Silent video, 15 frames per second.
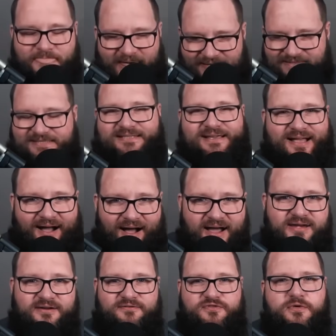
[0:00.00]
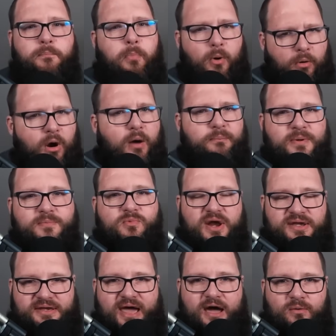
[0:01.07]
That's kind of the problem
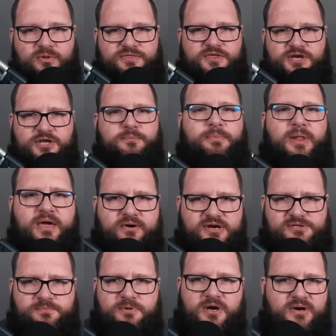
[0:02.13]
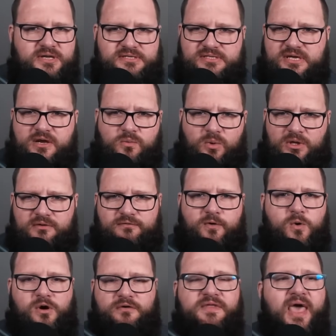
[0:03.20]
right now with the new player experience in World of
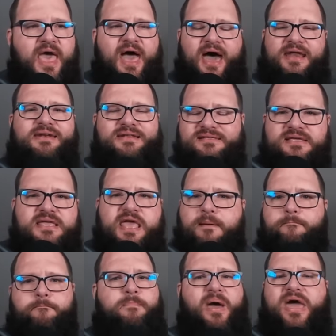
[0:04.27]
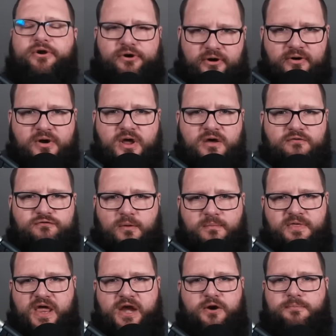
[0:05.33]
Warcraft, and it doesn't get better
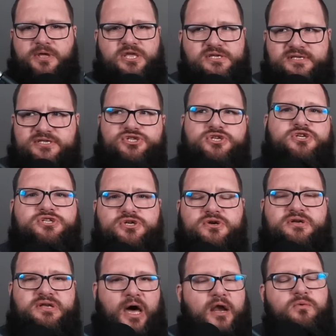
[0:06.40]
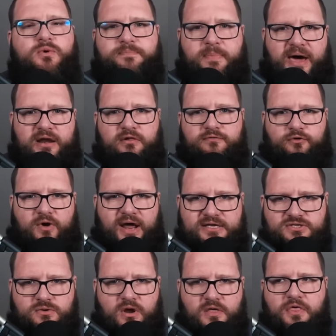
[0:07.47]
from there, because as soon as you're done with Battle for
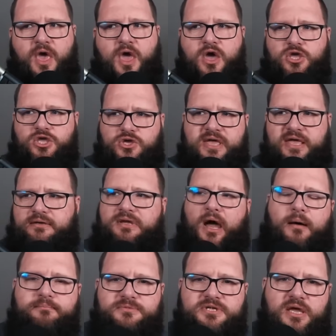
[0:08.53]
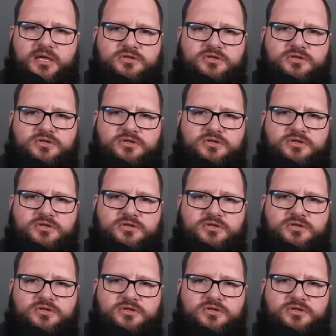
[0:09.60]
Azeroth, you get dumped